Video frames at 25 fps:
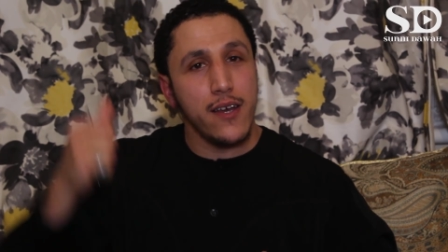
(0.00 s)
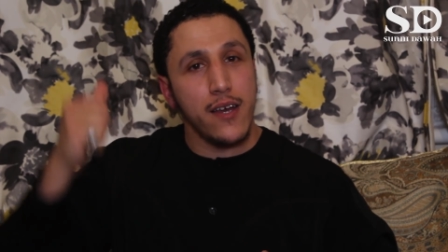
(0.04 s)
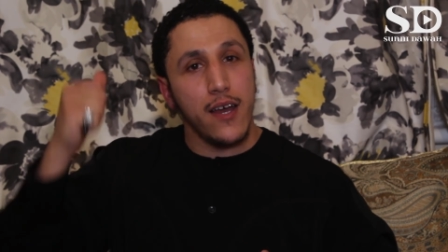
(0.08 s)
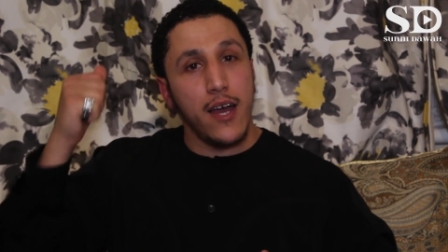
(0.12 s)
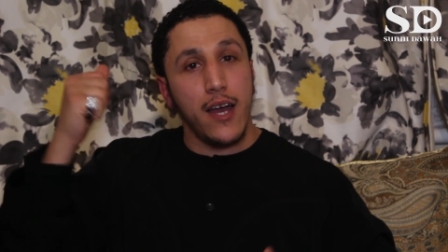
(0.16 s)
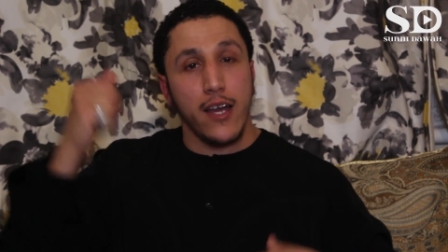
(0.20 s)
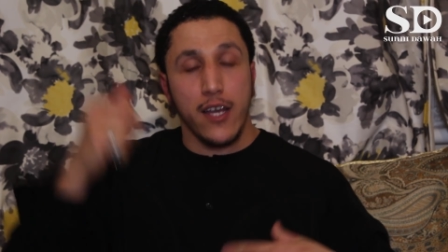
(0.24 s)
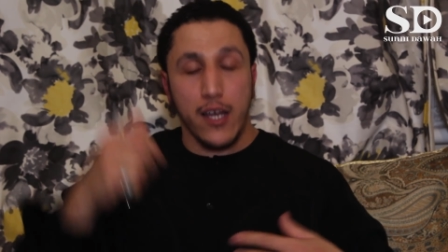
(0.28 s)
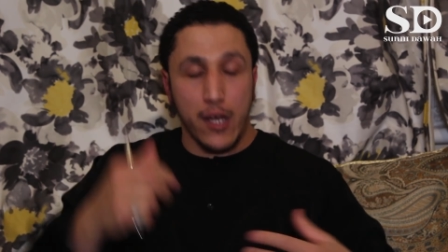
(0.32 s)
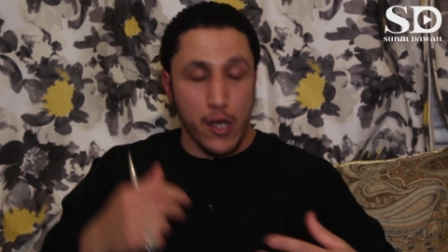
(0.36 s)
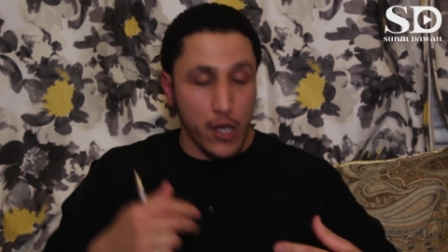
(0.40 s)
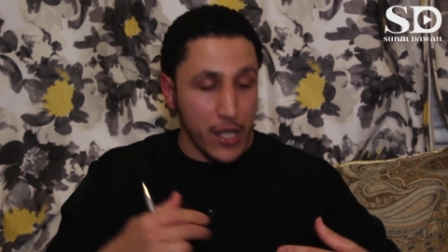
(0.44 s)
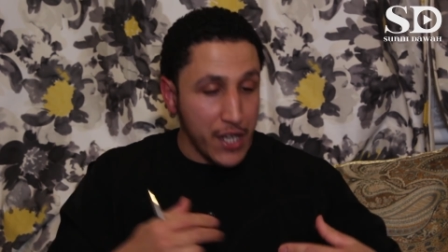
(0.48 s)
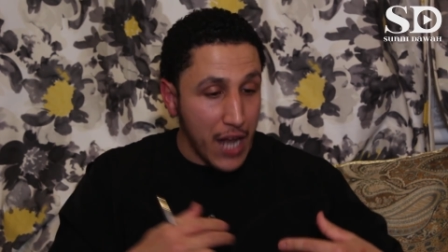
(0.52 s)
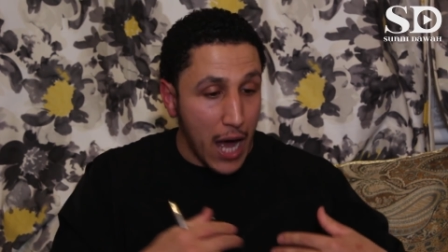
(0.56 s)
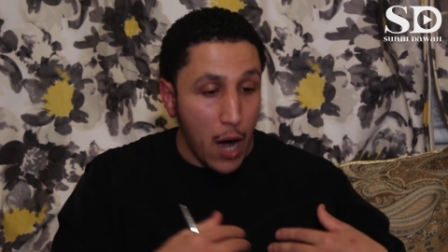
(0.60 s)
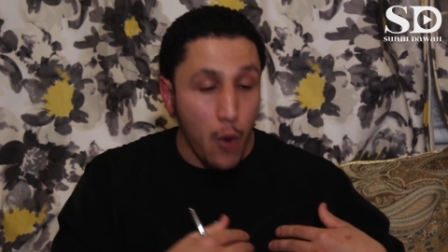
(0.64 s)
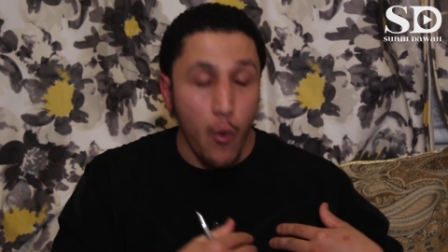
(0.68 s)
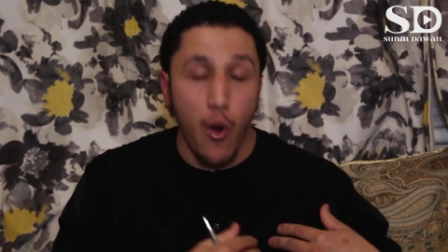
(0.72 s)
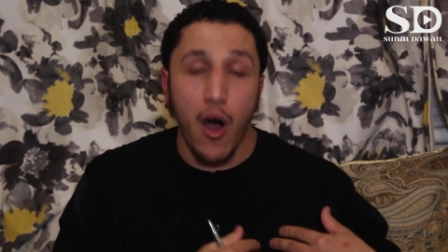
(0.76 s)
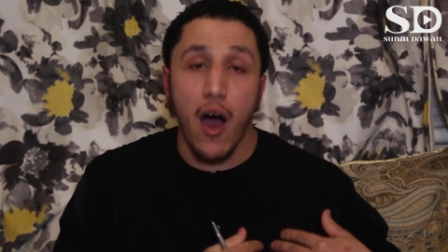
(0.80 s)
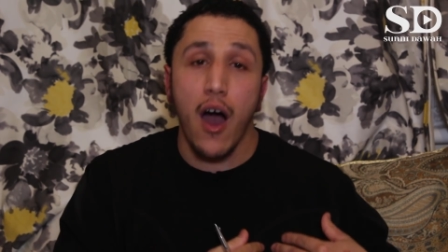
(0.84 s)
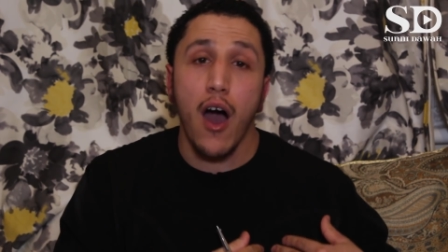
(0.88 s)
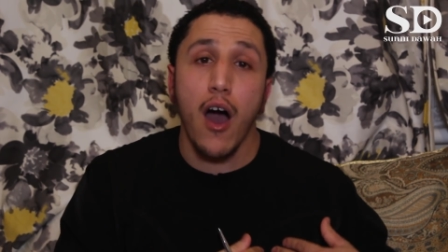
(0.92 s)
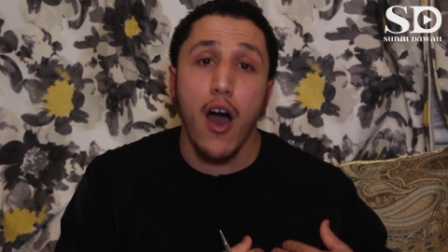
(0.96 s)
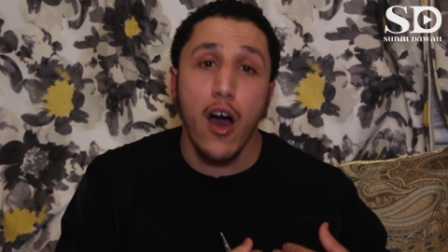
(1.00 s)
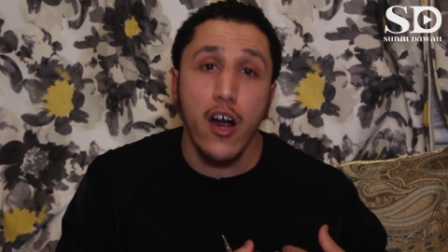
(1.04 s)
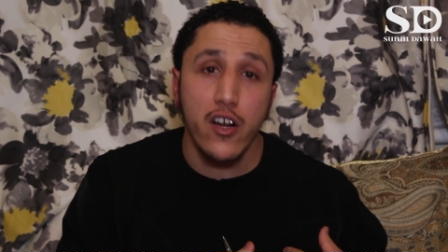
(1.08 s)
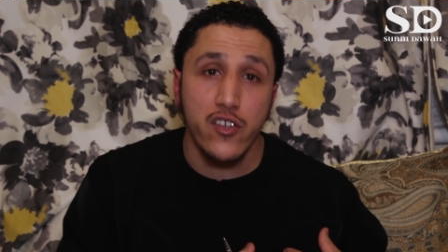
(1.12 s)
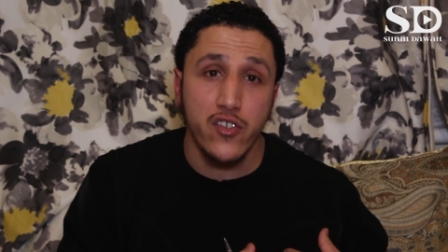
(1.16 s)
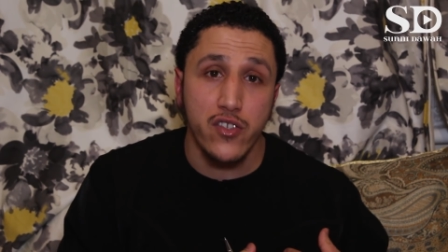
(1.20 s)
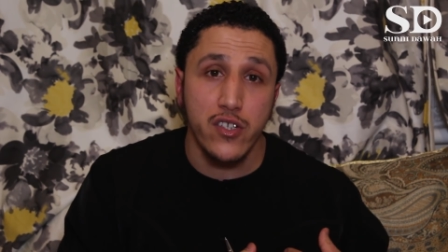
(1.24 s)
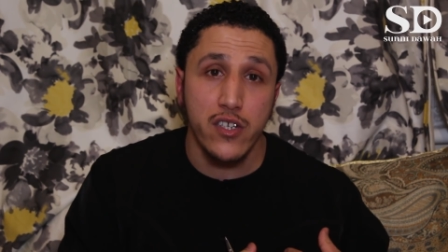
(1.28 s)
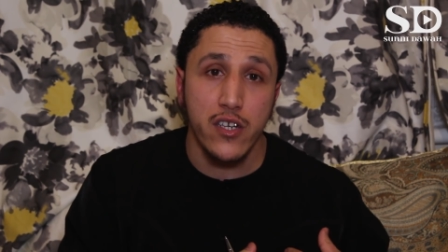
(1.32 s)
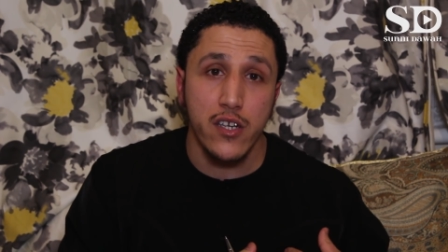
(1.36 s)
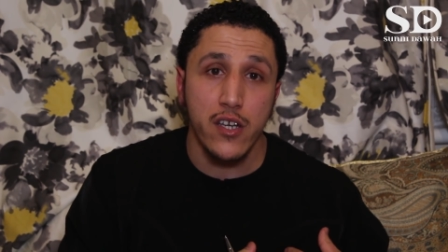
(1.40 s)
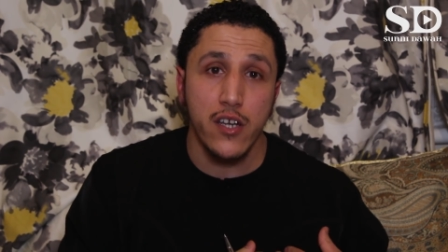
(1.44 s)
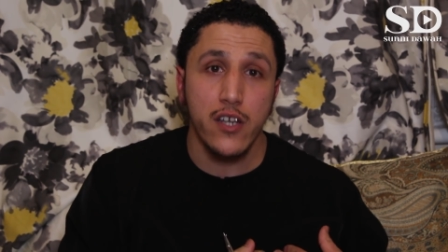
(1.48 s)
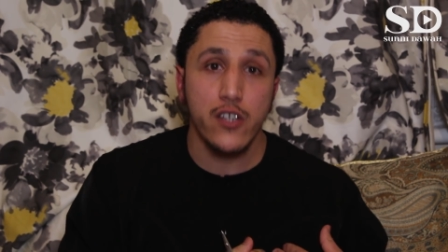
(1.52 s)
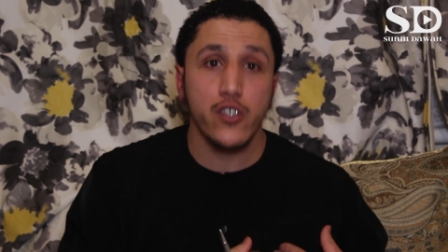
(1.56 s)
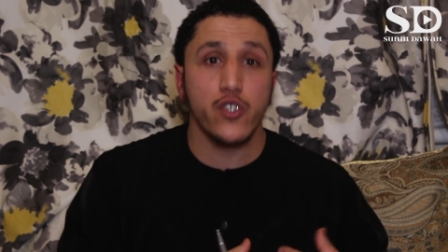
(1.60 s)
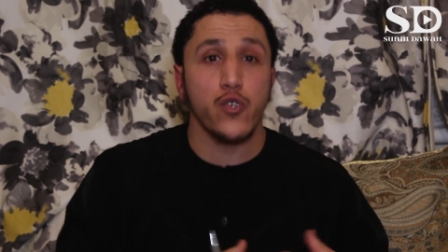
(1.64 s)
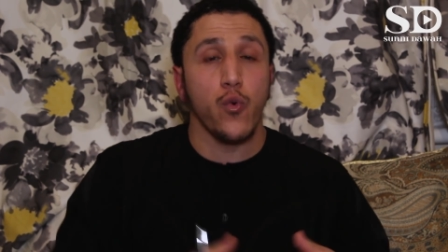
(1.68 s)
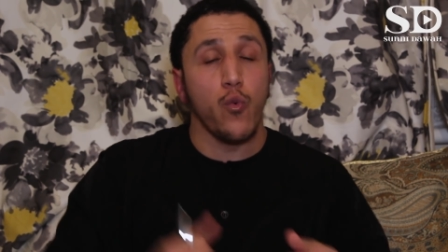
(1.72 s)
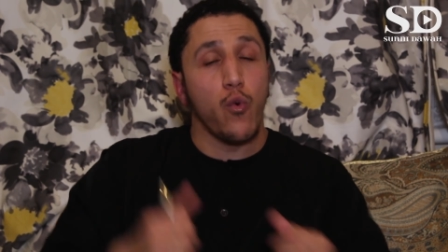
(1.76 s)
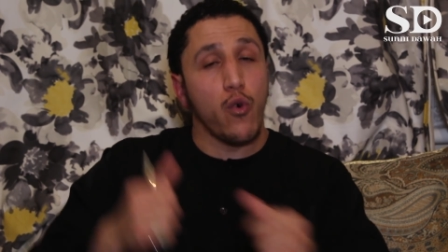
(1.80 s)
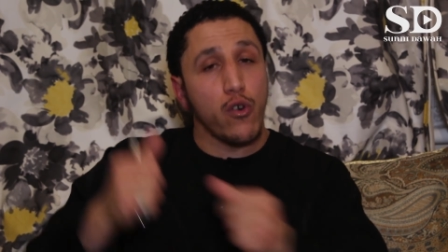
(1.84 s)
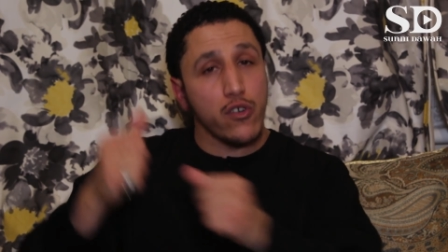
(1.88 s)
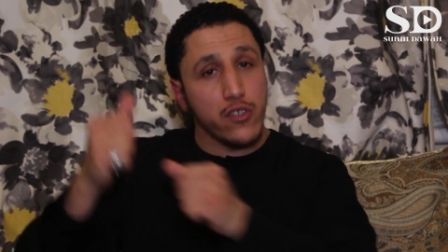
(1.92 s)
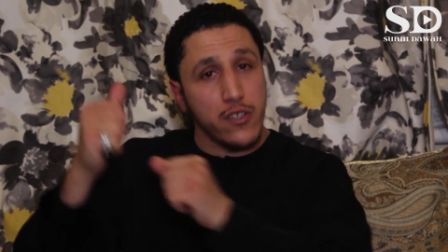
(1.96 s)
uh, in our heart
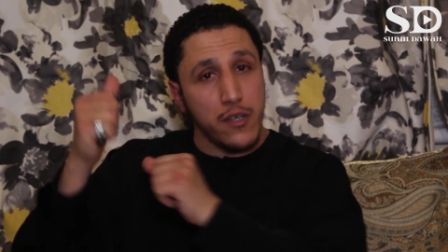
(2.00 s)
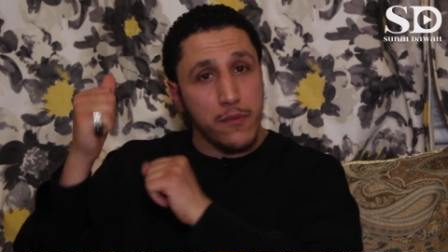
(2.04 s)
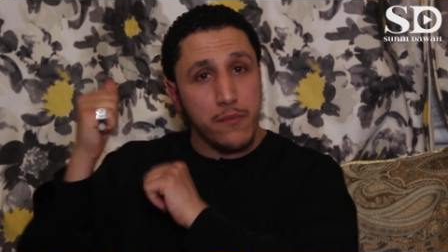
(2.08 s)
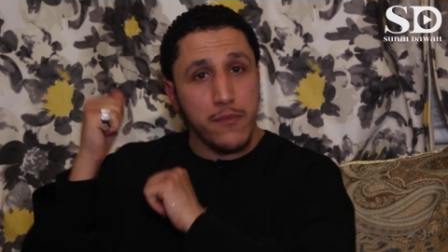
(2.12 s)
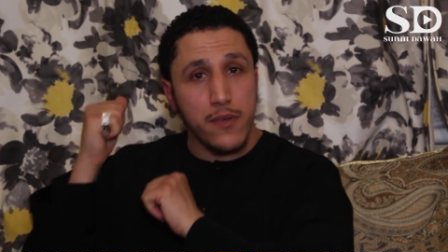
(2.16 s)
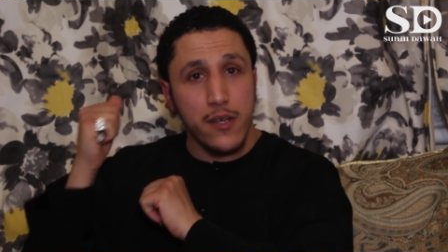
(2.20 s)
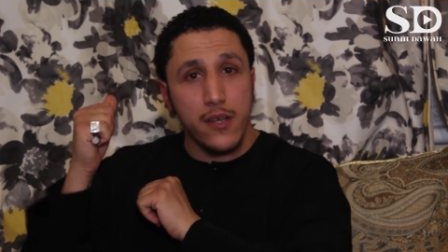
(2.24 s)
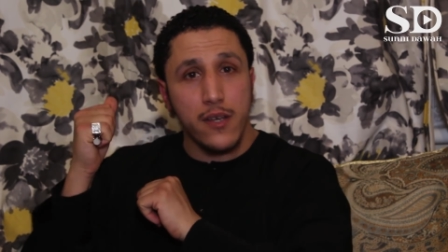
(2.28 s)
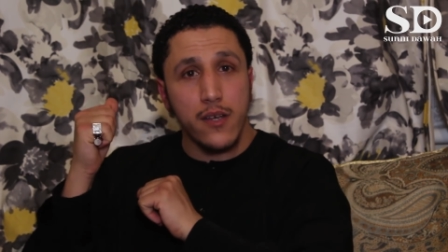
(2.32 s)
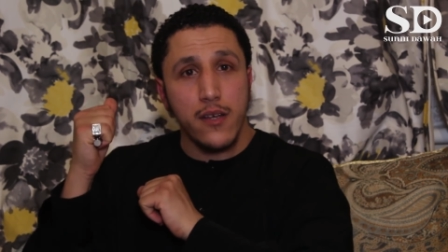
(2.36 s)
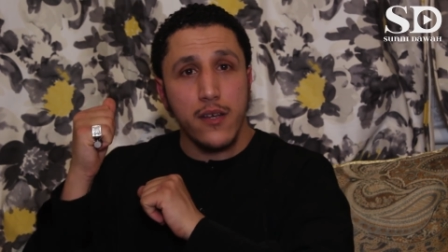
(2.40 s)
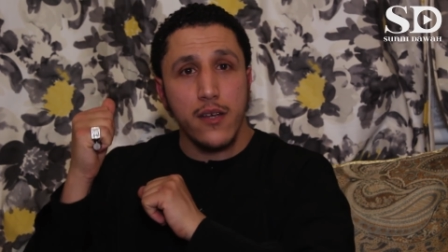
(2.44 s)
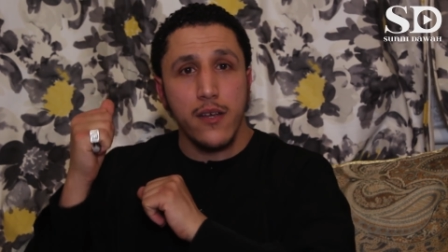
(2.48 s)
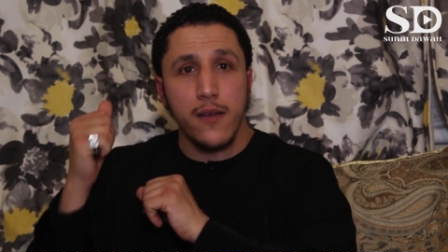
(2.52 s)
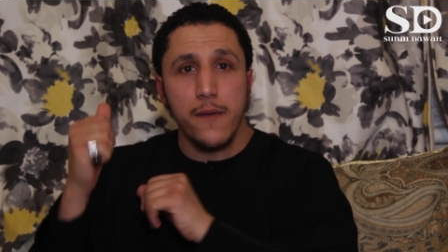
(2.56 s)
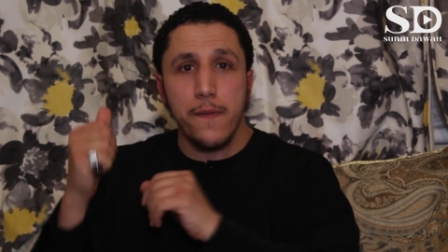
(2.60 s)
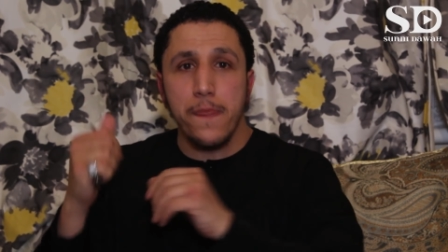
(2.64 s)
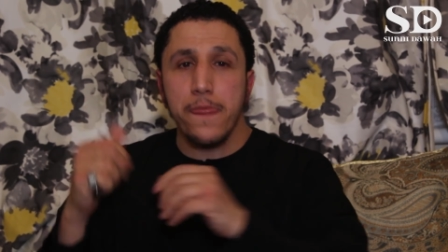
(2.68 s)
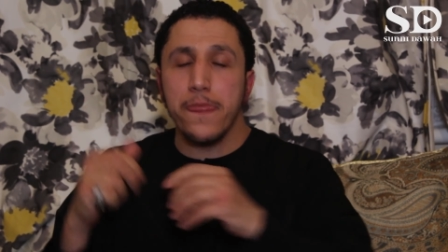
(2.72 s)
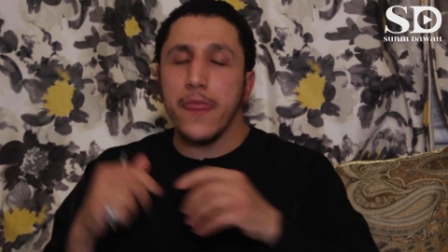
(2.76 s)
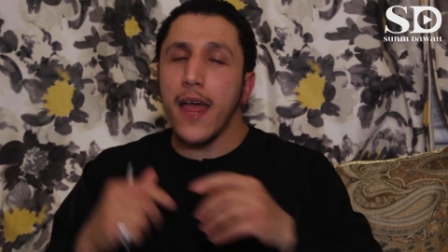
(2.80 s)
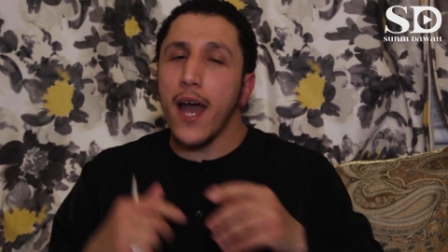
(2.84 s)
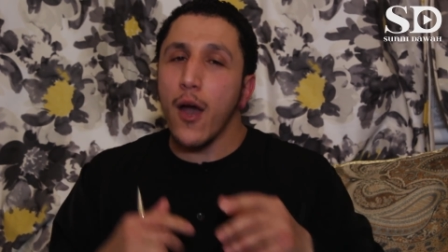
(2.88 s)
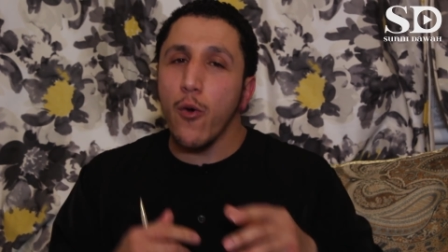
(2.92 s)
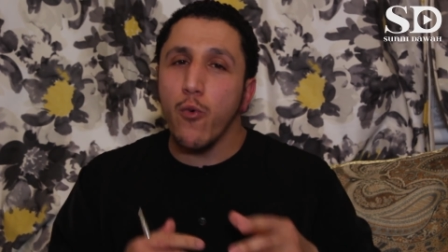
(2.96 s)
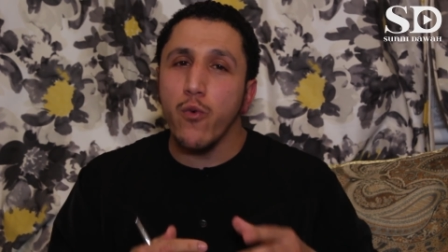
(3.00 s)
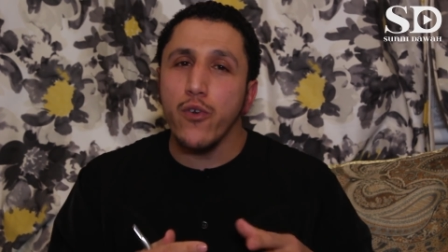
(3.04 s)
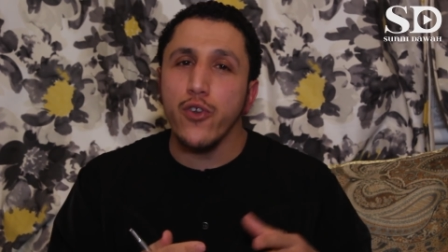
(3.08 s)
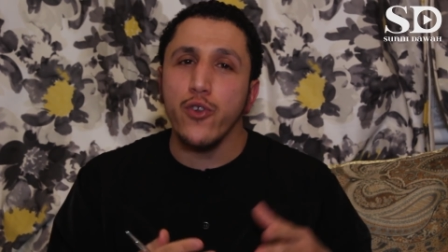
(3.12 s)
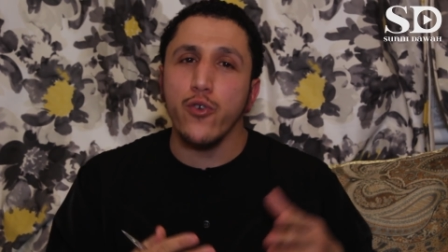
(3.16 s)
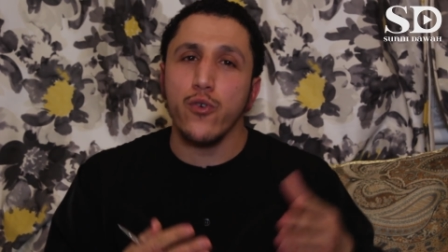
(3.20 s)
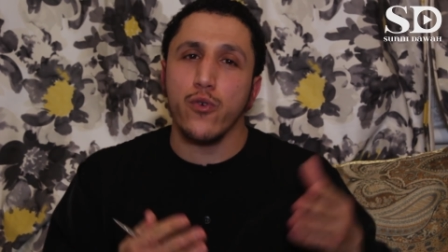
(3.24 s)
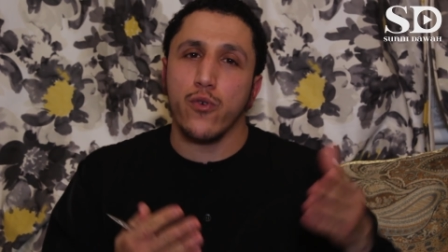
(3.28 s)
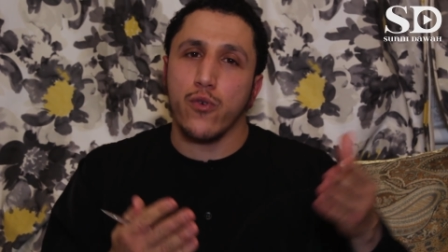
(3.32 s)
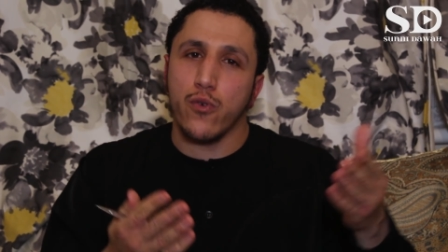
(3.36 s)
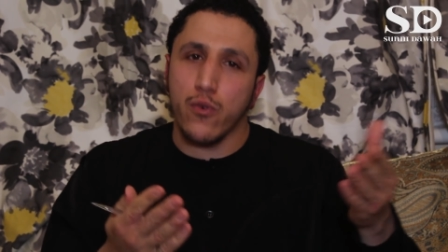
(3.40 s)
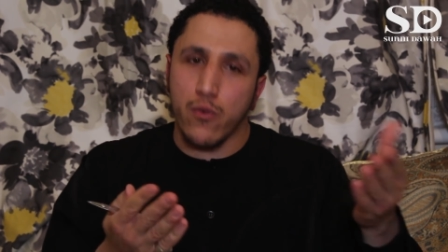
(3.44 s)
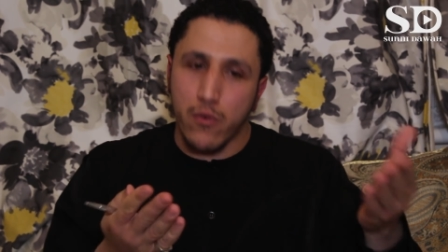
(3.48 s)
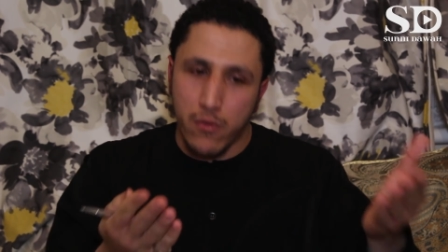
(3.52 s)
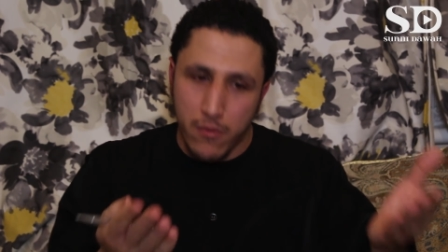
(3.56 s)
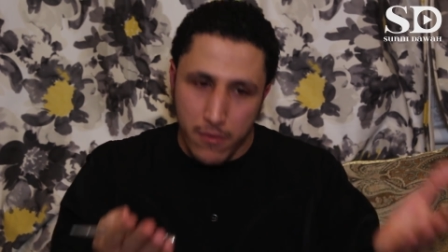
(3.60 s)
toward them. Now when you